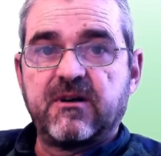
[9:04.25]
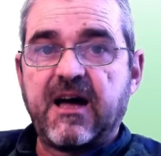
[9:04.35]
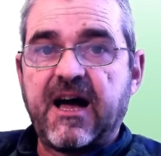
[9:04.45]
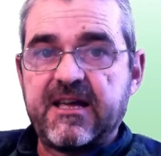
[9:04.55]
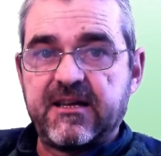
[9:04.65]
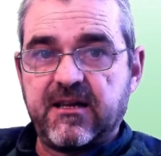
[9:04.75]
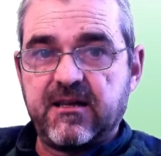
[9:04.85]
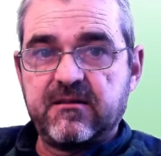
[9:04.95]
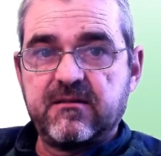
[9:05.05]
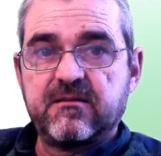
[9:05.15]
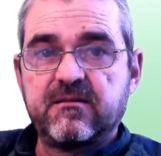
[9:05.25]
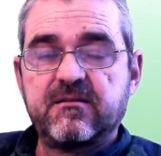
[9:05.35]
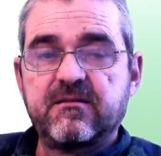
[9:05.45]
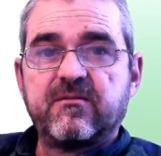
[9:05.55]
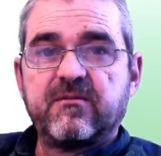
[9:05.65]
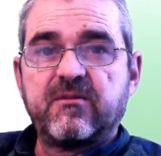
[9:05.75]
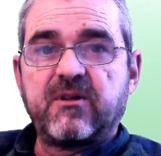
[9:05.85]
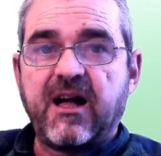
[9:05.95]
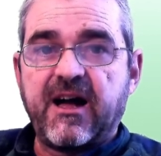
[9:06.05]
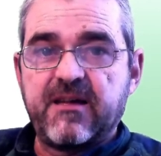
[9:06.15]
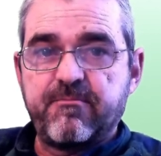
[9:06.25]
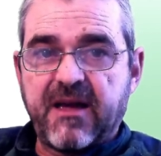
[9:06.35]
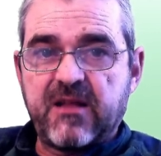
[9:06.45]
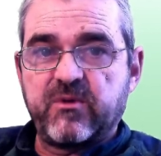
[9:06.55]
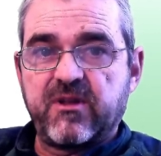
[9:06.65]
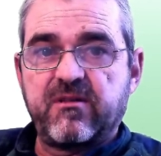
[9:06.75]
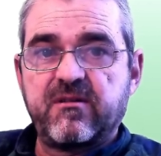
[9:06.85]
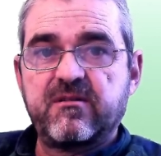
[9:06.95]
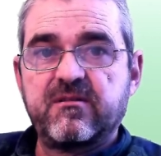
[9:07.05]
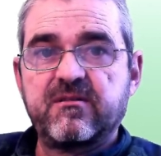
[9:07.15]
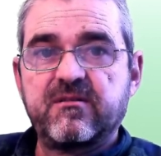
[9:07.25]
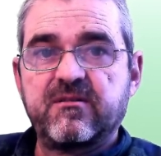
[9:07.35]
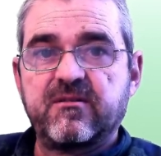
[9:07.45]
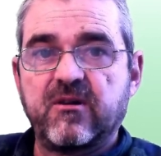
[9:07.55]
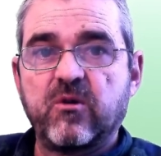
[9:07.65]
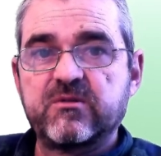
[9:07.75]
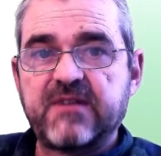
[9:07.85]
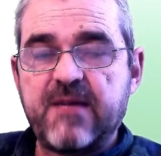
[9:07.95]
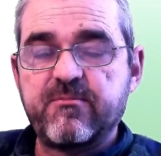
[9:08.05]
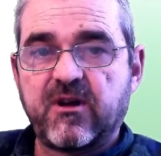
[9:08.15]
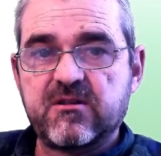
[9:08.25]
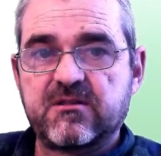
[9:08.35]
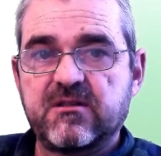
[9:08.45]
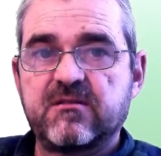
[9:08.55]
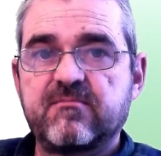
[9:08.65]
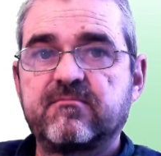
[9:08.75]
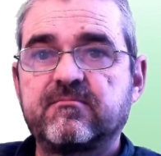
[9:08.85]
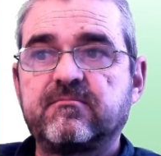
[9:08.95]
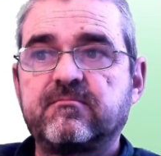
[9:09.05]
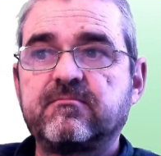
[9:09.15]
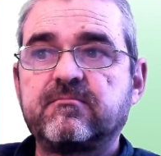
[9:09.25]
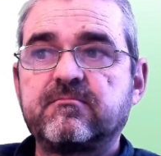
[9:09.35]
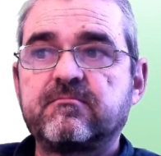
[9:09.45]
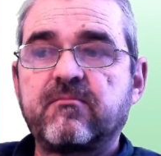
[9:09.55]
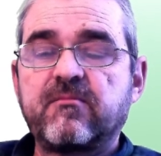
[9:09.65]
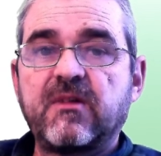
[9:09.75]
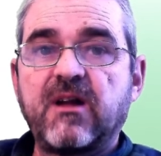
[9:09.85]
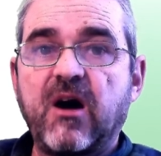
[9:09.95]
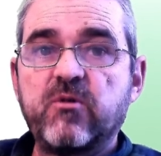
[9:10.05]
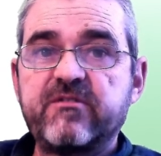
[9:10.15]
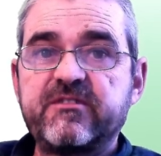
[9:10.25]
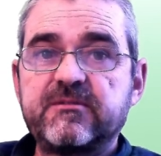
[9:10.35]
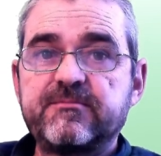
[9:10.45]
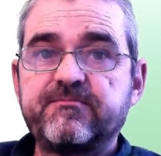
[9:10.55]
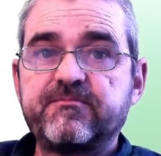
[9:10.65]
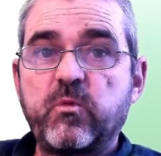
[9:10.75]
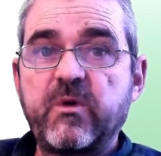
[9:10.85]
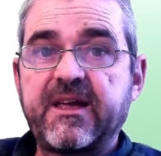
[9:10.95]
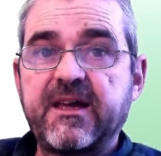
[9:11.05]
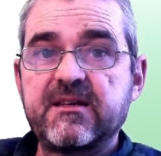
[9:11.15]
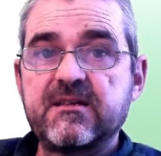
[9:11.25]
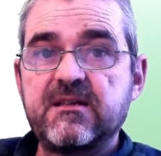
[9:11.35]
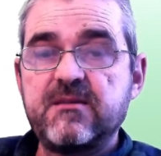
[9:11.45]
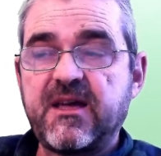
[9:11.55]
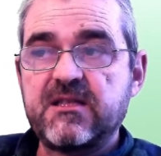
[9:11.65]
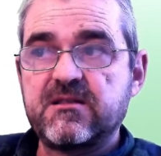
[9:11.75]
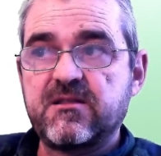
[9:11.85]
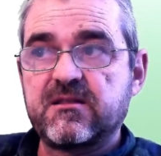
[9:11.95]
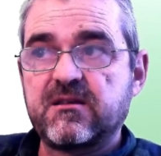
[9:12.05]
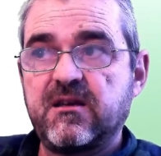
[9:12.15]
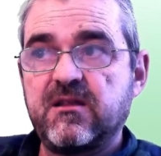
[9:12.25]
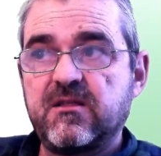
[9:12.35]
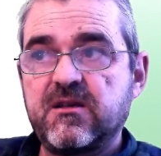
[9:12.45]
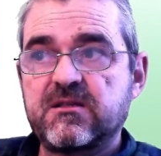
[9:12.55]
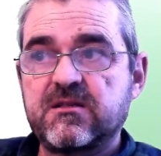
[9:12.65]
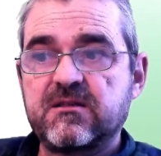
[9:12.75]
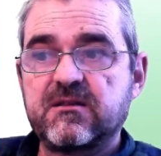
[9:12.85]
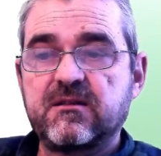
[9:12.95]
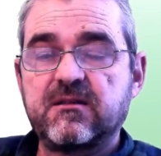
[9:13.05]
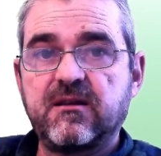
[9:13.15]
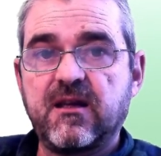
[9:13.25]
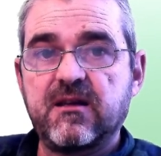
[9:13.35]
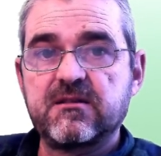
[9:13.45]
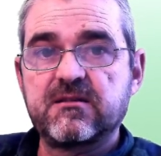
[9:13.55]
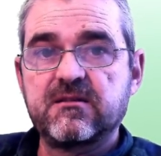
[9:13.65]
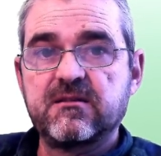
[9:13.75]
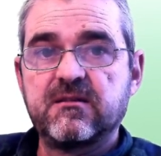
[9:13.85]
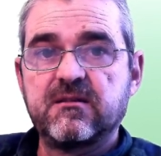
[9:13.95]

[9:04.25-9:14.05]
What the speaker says: high gain, high bandwidth, low time constant. However, we can imagine that in this case